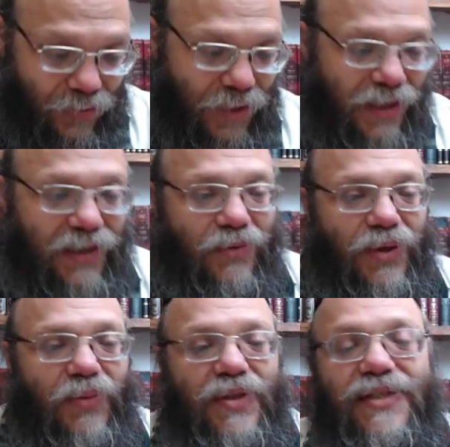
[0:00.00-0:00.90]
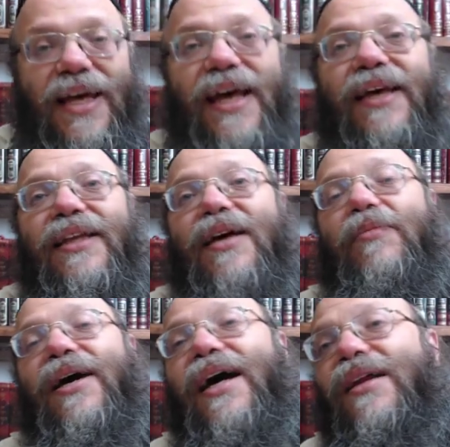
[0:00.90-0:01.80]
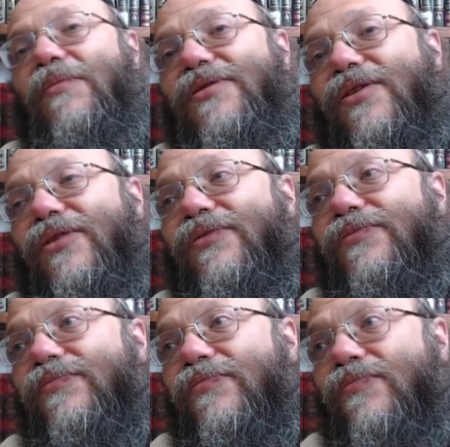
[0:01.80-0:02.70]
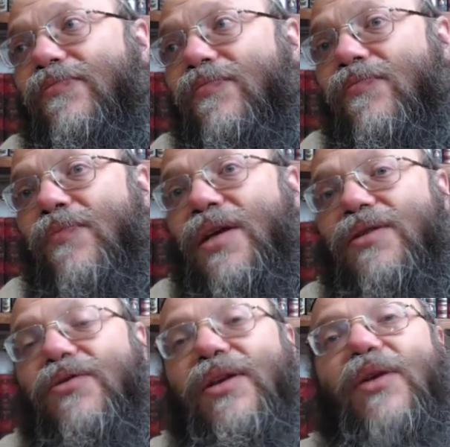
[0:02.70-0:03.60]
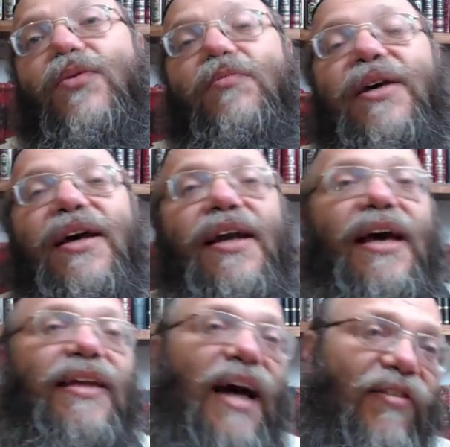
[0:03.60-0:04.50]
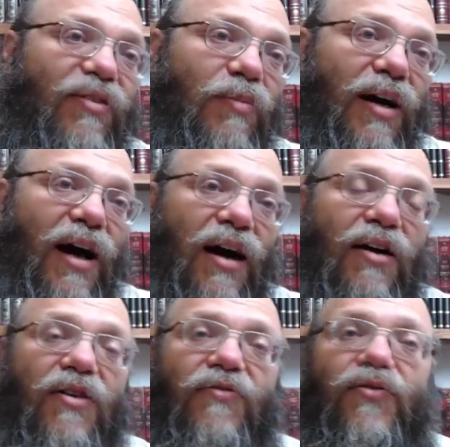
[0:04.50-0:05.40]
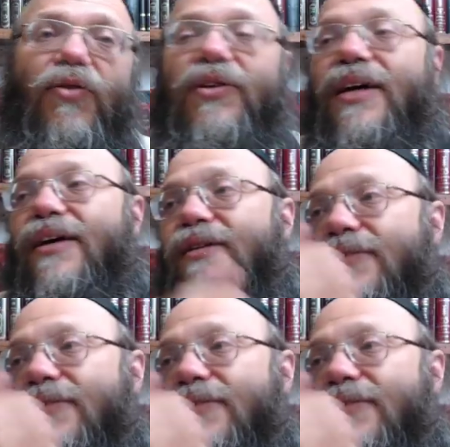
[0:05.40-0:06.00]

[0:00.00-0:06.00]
when we're saying the Birkat Hamazon, so that will be like the after Bracha for the